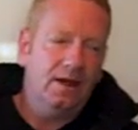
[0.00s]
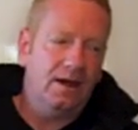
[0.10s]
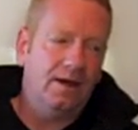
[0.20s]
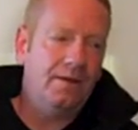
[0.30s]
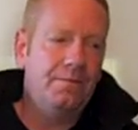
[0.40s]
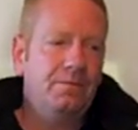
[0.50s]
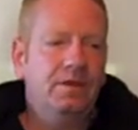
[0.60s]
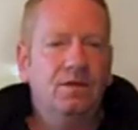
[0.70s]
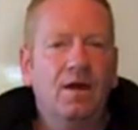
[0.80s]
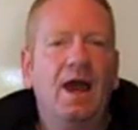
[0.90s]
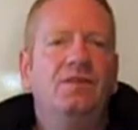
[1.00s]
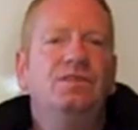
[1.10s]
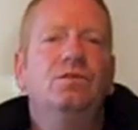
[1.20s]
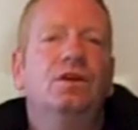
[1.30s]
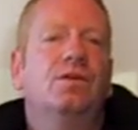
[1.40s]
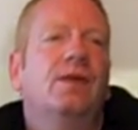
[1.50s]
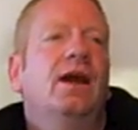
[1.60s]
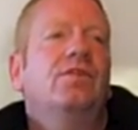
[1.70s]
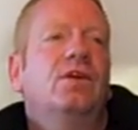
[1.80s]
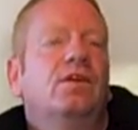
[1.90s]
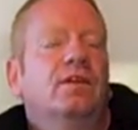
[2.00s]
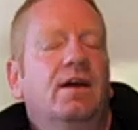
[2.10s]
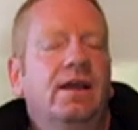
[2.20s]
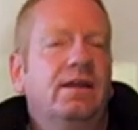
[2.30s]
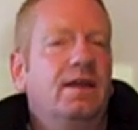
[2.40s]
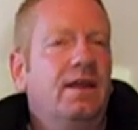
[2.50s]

As you look around online